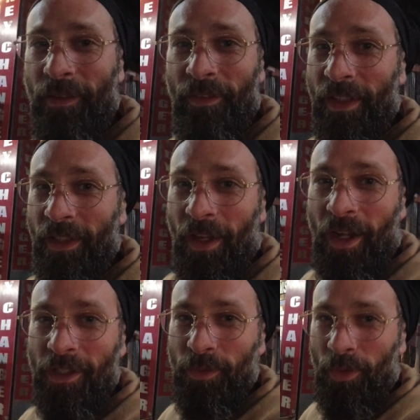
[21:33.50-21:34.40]
Even the
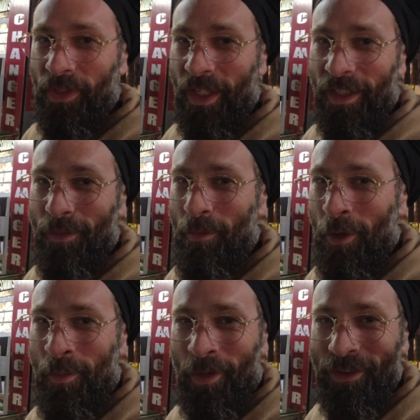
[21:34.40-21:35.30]
dogs won't take the
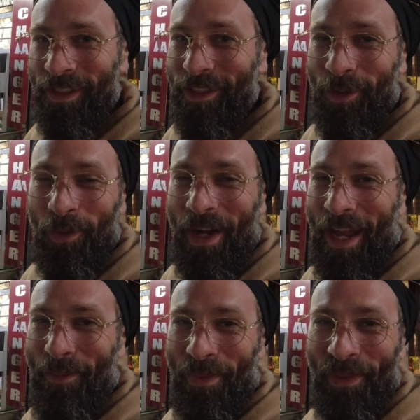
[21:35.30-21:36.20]
Momos, it's a
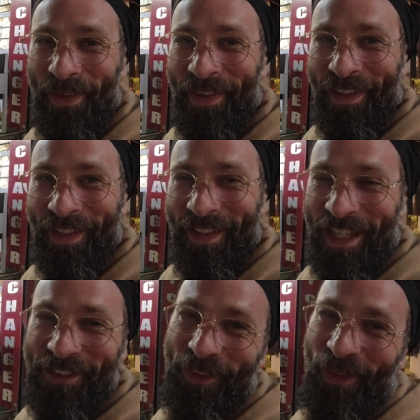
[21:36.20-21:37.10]
wrap.
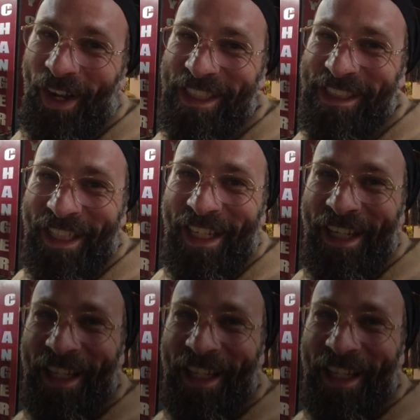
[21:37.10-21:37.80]
Thanks for watching.